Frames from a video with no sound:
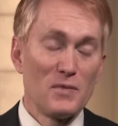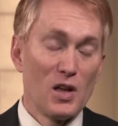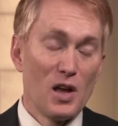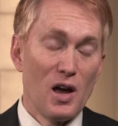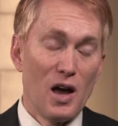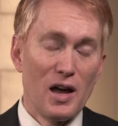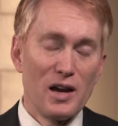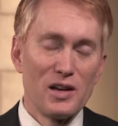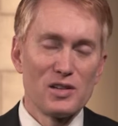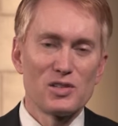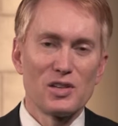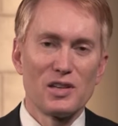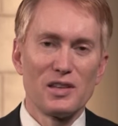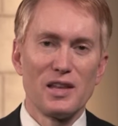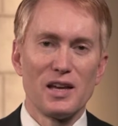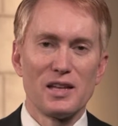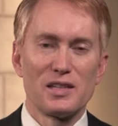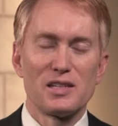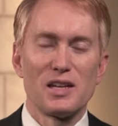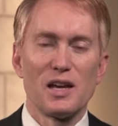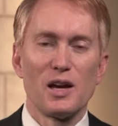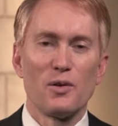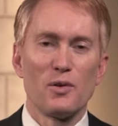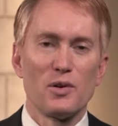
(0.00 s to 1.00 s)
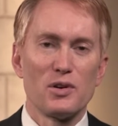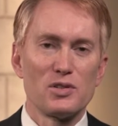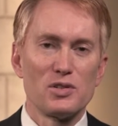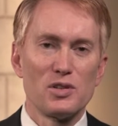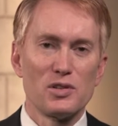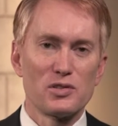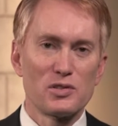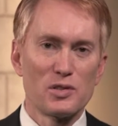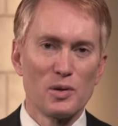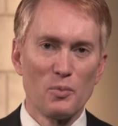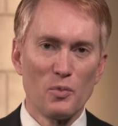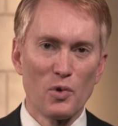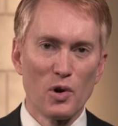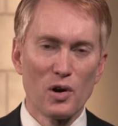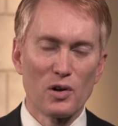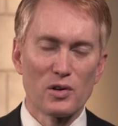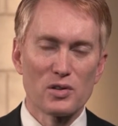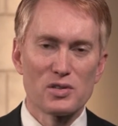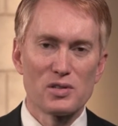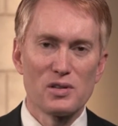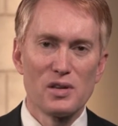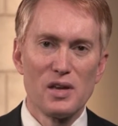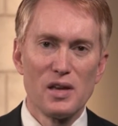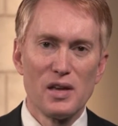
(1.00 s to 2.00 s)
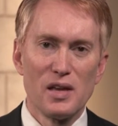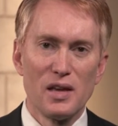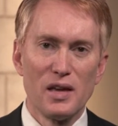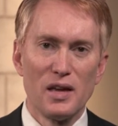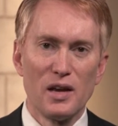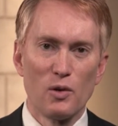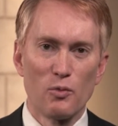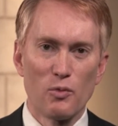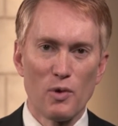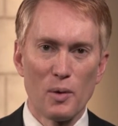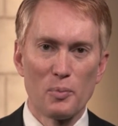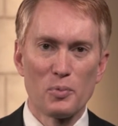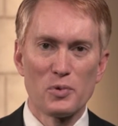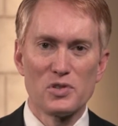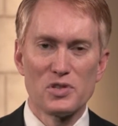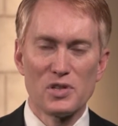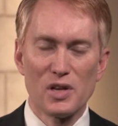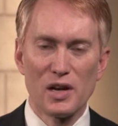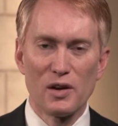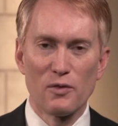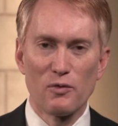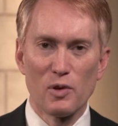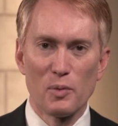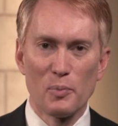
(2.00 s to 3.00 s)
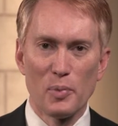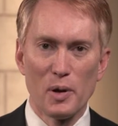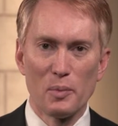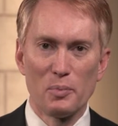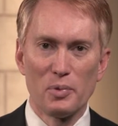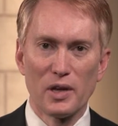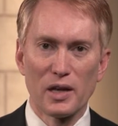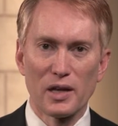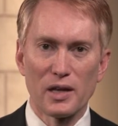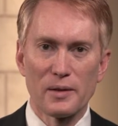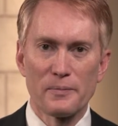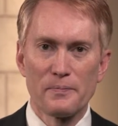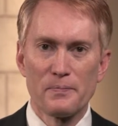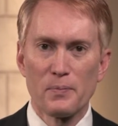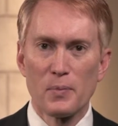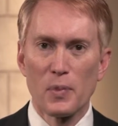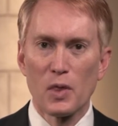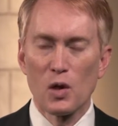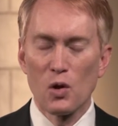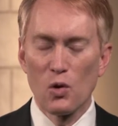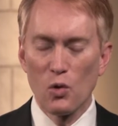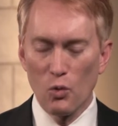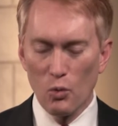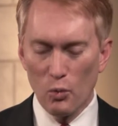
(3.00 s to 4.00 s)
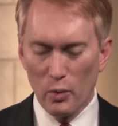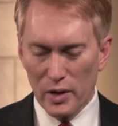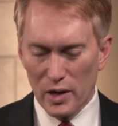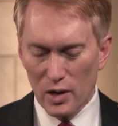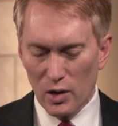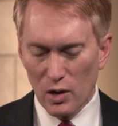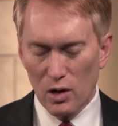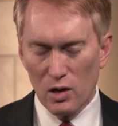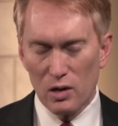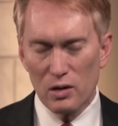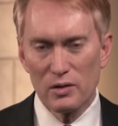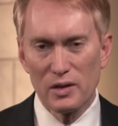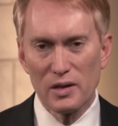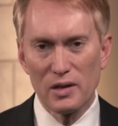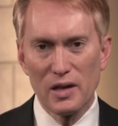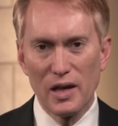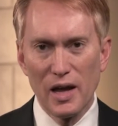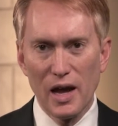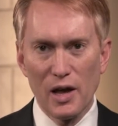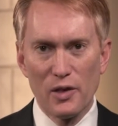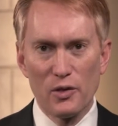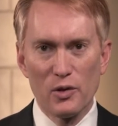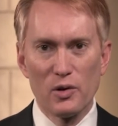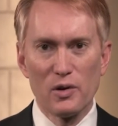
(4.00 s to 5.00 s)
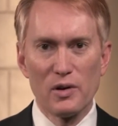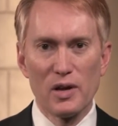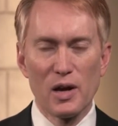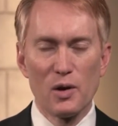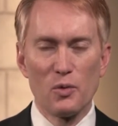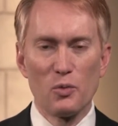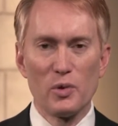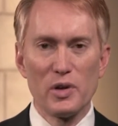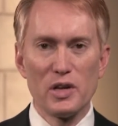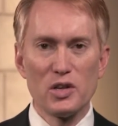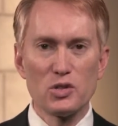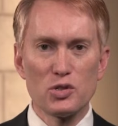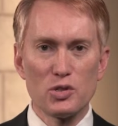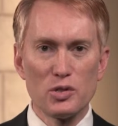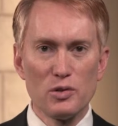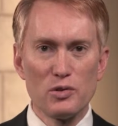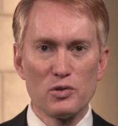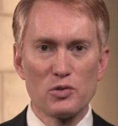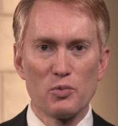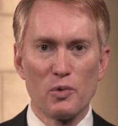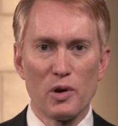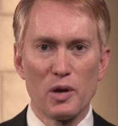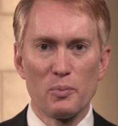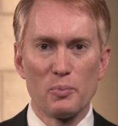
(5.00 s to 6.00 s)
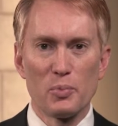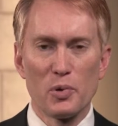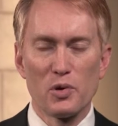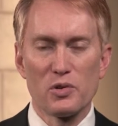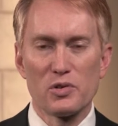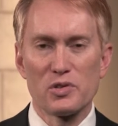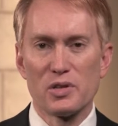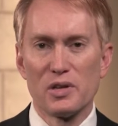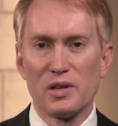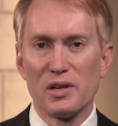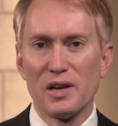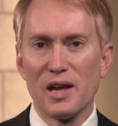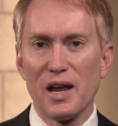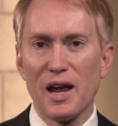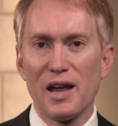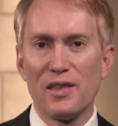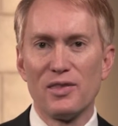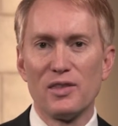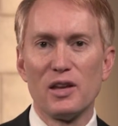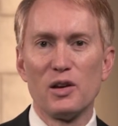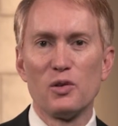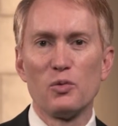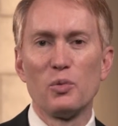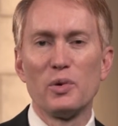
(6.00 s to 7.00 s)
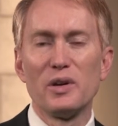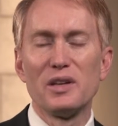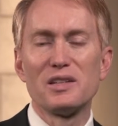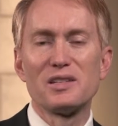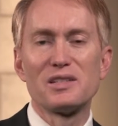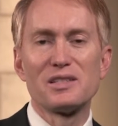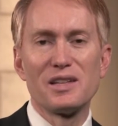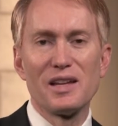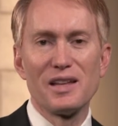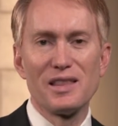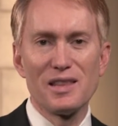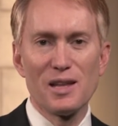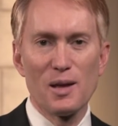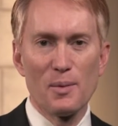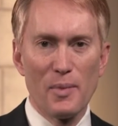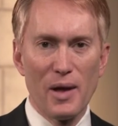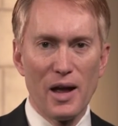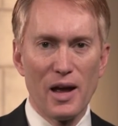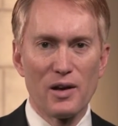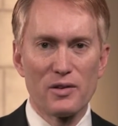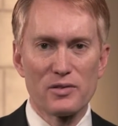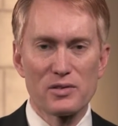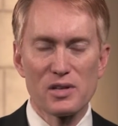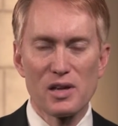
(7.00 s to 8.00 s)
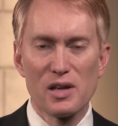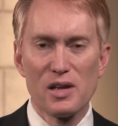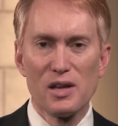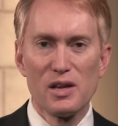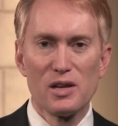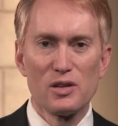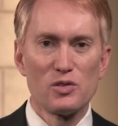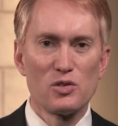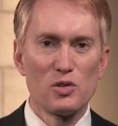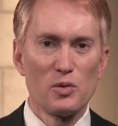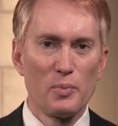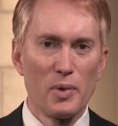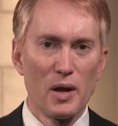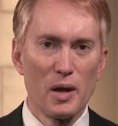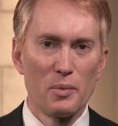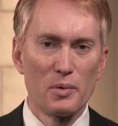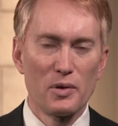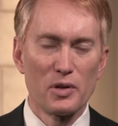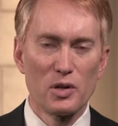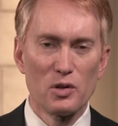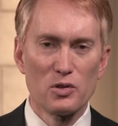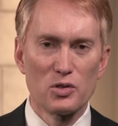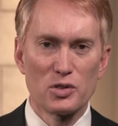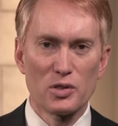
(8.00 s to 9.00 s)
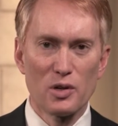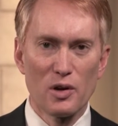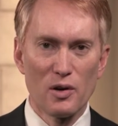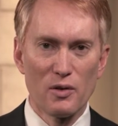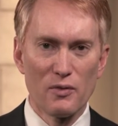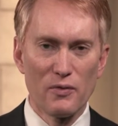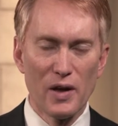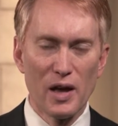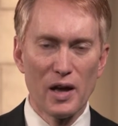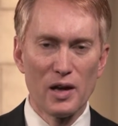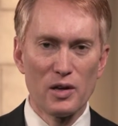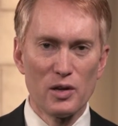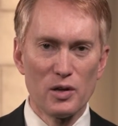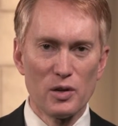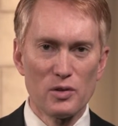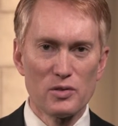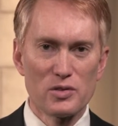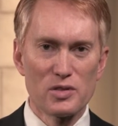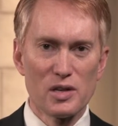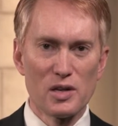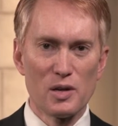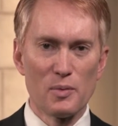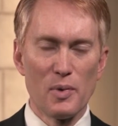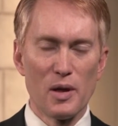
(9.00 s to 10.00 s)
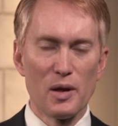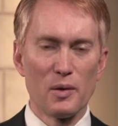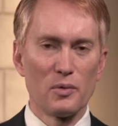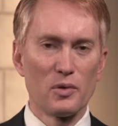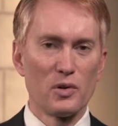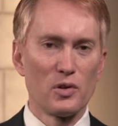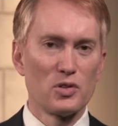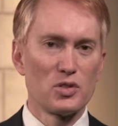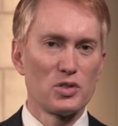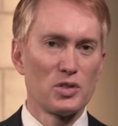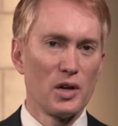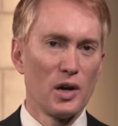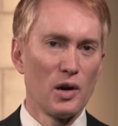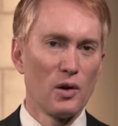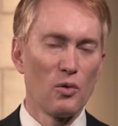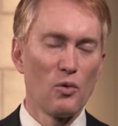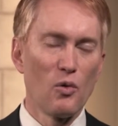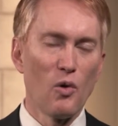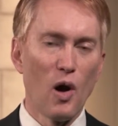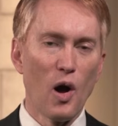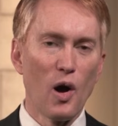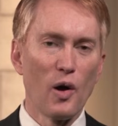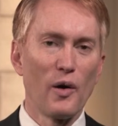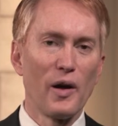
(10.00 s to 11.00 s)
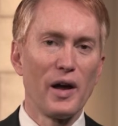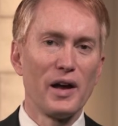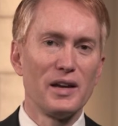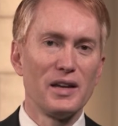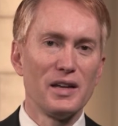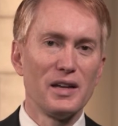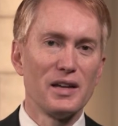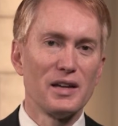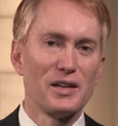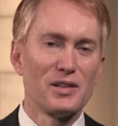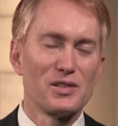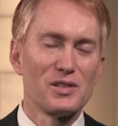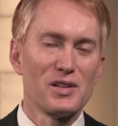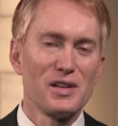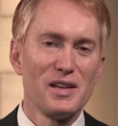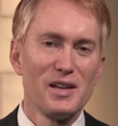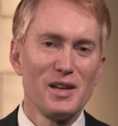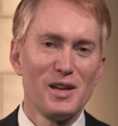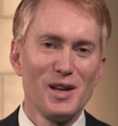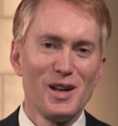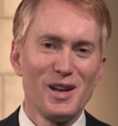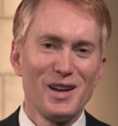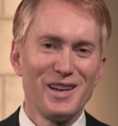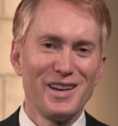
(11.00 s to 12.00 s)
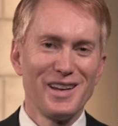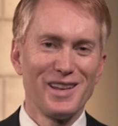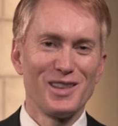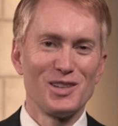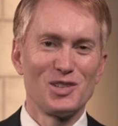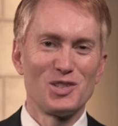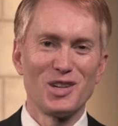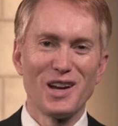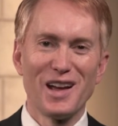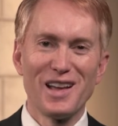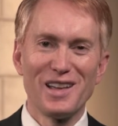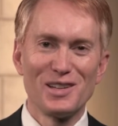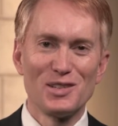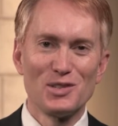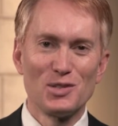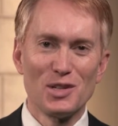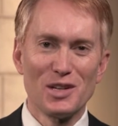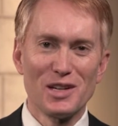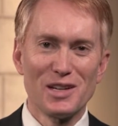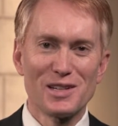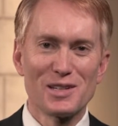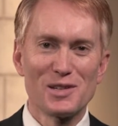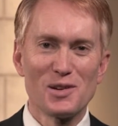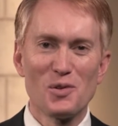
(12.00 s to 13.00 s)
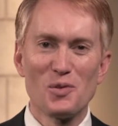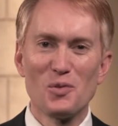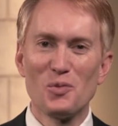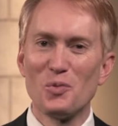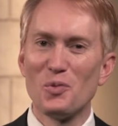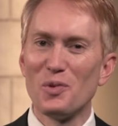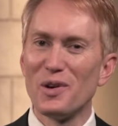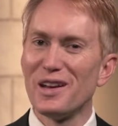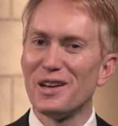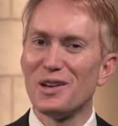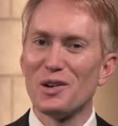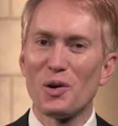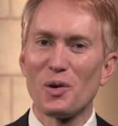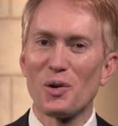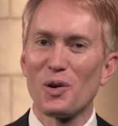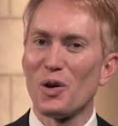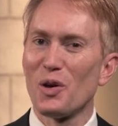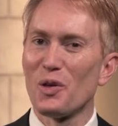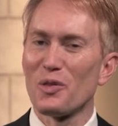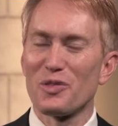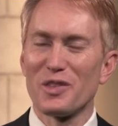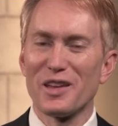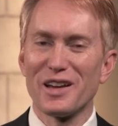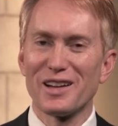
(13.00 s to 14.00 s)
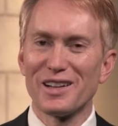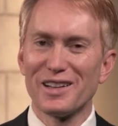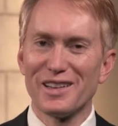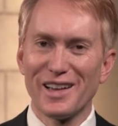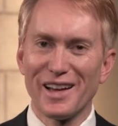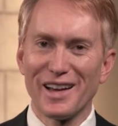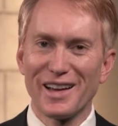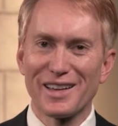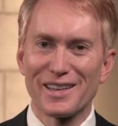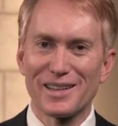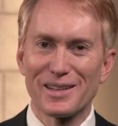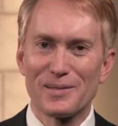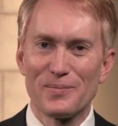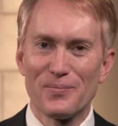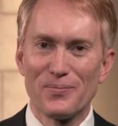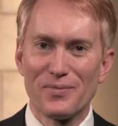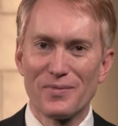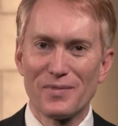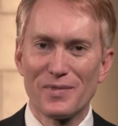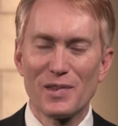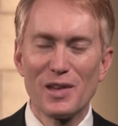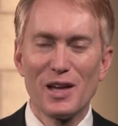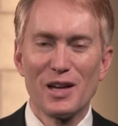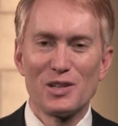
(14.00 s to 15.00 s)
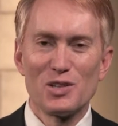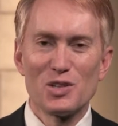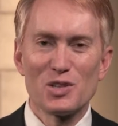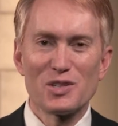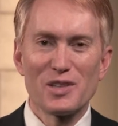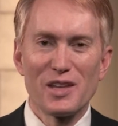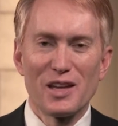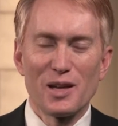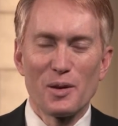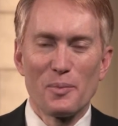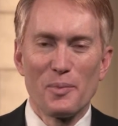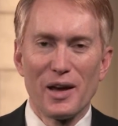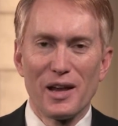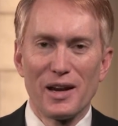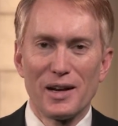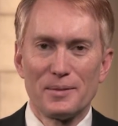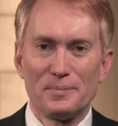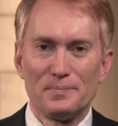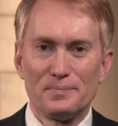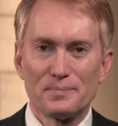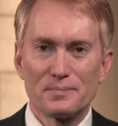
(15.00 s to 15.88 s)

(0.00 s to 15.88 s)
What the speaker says: Honestly, that's how our system works in a representative republic. We all gather and we choose one person and then we send them out to be able to go share our values and to be able to share our ideas. Now, the challenge is we don't all think alike. Now, just think about it.